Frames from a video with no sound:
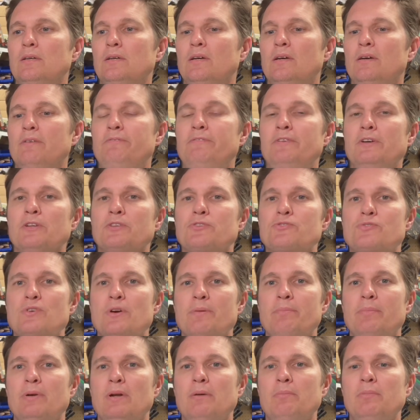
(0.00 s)
Field
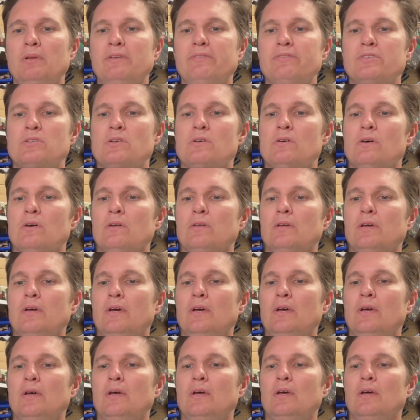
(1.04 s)
strip, but I believe it's called.
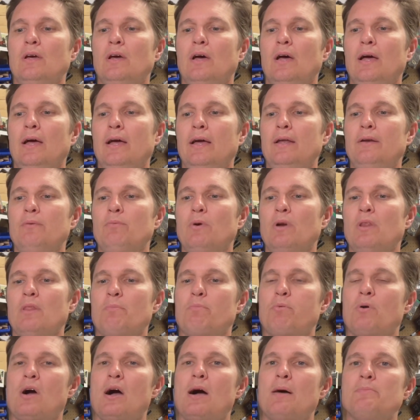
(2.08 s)
And one of the
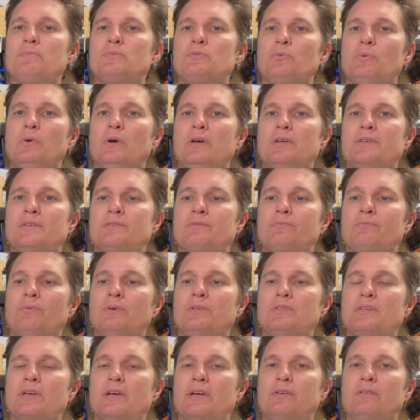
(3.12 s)
problems was
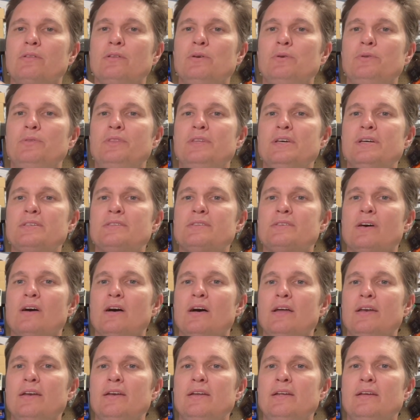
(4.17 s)
once I glued this
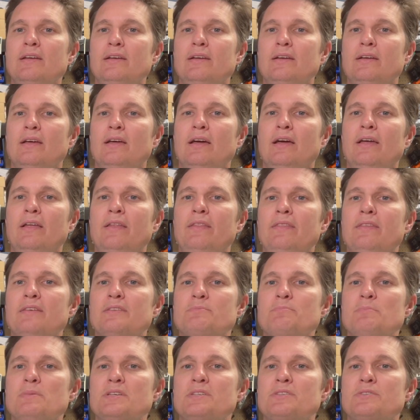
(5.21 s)
on and
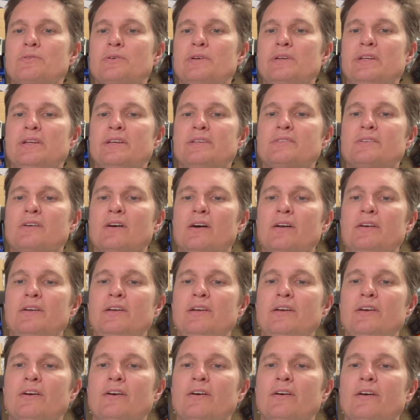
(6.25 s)
this mystery disc on
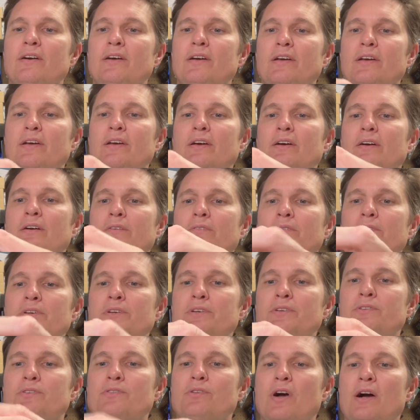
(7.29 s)
here, when
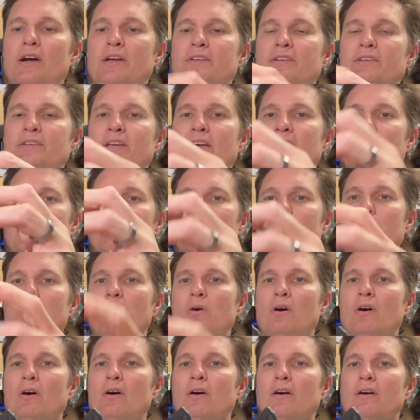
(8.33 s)
you tried to take it
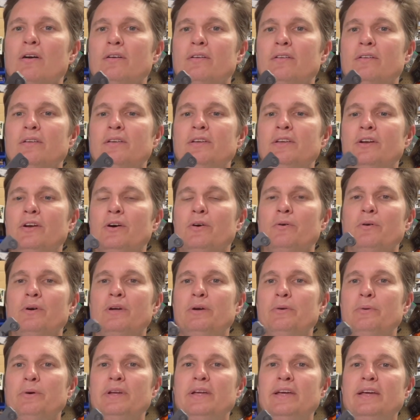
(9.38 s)
apart, you know,
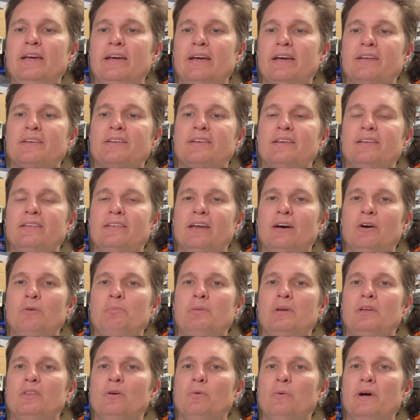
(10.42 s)
it would hit. That would
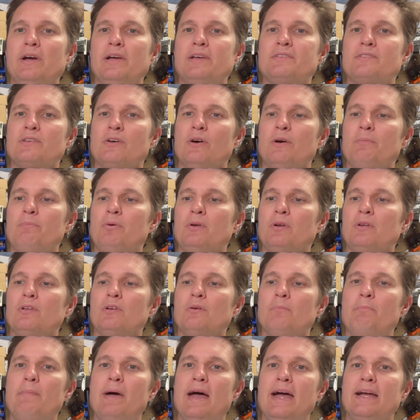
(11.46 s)
be in the way. So I put a
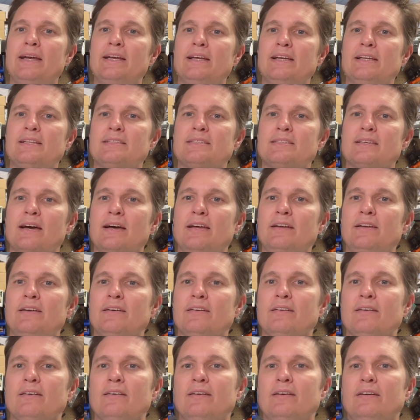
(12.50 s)
little magnet inside
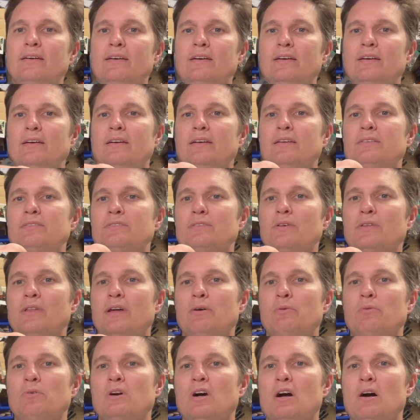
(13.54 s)
here, so
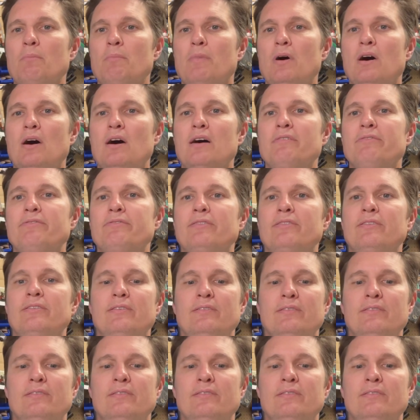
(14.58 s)
that will come off.